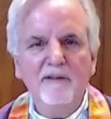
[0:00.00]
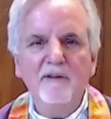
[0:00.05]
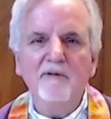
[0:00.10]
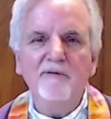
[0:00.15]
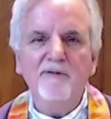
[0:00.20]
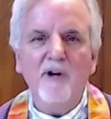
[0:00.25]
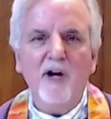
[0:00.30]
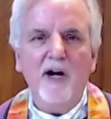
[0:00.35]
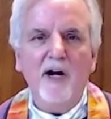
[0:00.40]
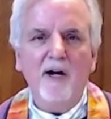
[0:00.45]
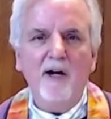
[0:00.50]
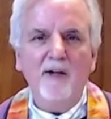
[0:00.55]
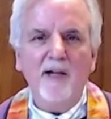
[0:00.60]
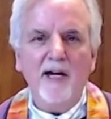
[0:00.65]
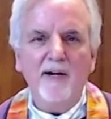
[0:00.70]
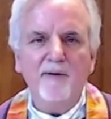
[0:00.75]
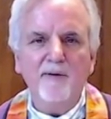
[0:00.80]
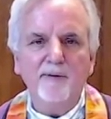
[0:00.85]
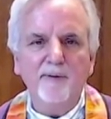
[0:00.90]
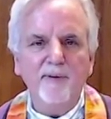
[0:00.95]
And in the
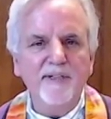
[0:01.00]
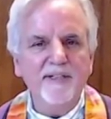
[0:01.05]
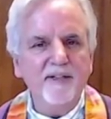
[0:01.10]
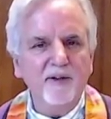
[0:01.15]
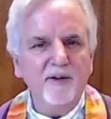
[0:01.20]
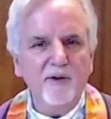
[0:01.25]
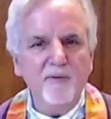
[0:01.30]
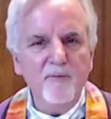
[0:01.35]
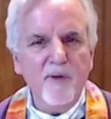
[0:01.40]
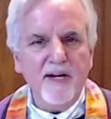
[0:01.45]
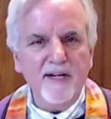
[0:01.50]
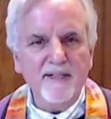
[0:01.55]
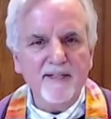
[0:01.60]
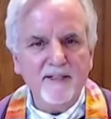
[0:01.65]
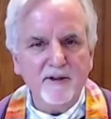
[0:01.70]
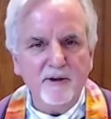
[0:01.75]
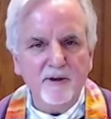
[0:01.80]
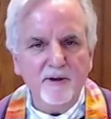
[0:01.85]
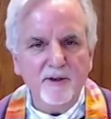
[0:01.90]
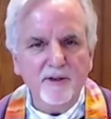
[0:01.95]
fall, I will resume
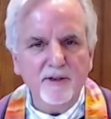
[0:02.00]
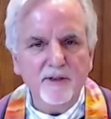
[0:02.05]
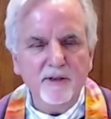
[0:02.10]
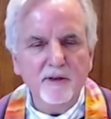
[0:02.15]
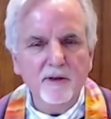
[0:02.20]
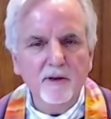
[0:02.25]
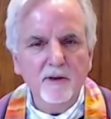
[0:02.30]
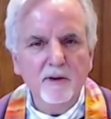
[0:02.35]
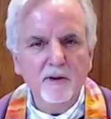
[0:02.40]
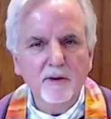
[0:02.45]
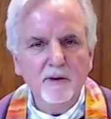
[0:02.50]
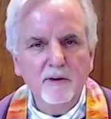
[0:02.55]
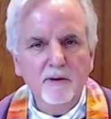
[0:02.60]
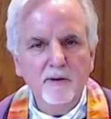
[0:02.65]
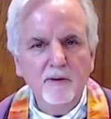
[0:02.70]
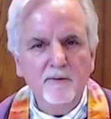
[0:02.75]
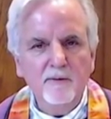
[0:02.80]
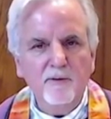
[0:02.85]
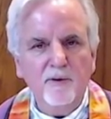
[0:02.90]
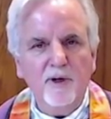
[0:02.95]
my search
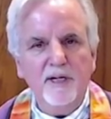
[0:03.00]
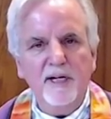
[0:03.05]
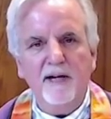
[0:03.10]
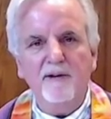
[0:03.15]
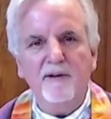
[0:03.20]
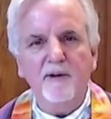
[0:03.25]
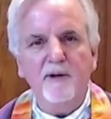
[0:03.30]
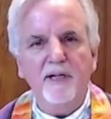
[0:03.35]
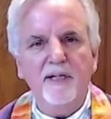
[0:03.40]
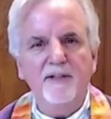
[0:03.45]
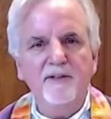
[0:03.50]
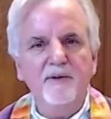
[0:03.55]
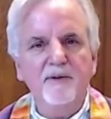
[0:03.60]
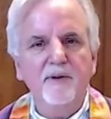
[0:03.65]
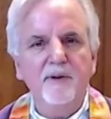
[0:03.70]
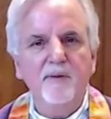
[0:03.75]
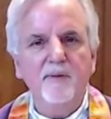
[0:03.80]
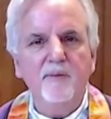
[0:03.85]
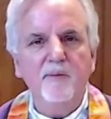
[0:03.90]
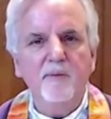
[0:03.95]
for another
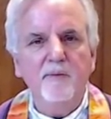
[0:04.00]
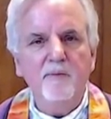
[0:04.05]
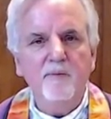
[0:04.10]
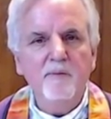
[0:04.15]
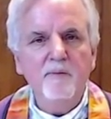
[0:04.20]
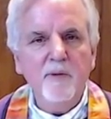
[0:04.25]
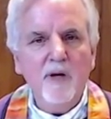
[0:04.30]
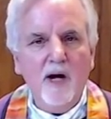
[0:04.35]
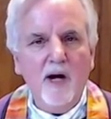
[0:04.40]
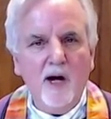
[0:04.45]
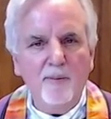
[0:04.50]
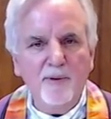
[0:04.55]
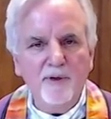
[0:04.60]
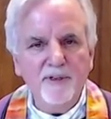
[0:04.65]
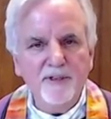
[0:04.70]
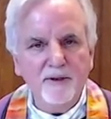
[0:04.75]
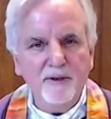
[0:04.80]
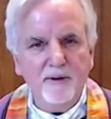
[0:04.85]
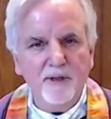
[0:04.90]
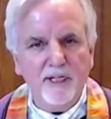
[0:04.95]
interim
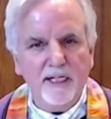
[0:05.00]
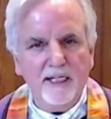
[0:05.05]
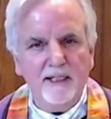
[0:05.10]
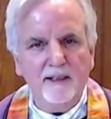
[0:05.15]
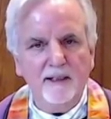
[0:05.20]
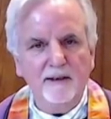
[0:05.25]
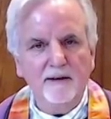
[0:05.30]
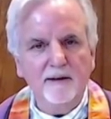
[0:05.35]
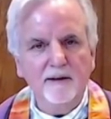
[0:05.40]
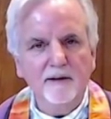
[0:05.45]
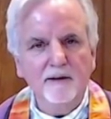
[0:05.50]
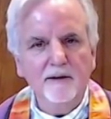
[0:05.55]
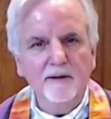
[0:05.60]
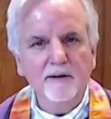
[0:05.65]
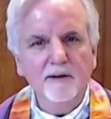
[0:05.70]
opportunity.